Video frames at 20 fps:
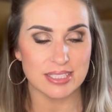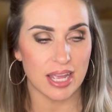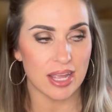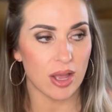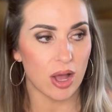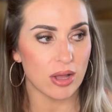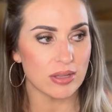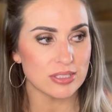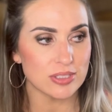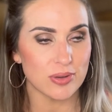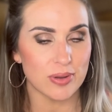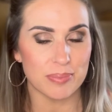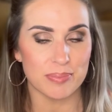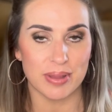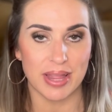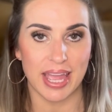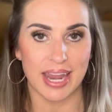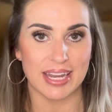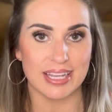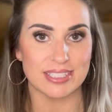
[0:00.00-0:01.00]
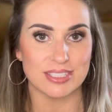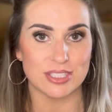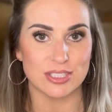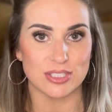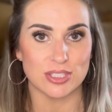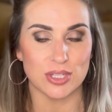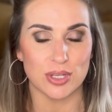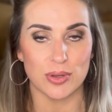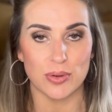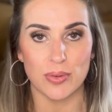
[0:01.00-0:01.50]
I also am planning to
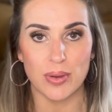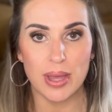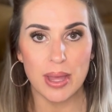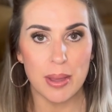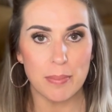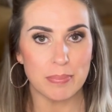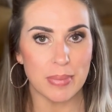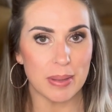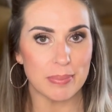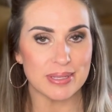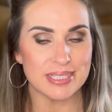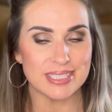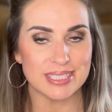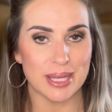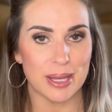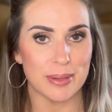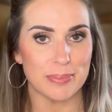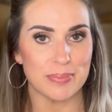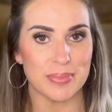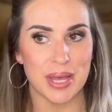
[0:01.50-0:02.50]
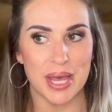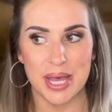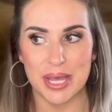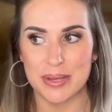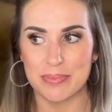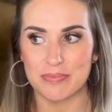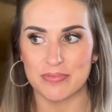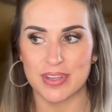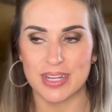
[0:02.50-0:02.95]
do maybe some um,